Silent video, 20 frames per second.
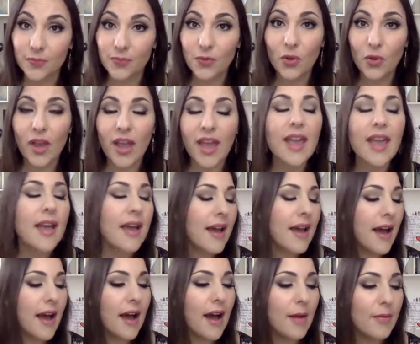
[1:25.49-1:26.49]
okay?
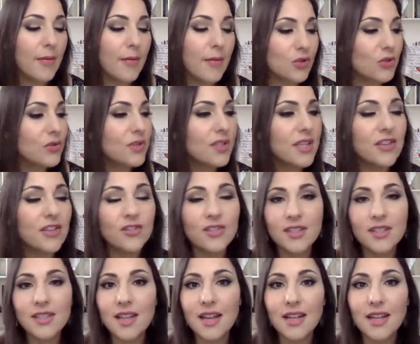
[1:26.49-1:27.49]
Your newsletter
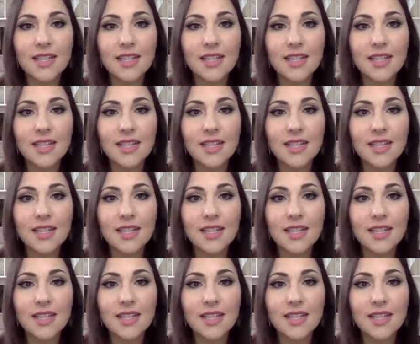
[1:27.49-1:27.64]
does not need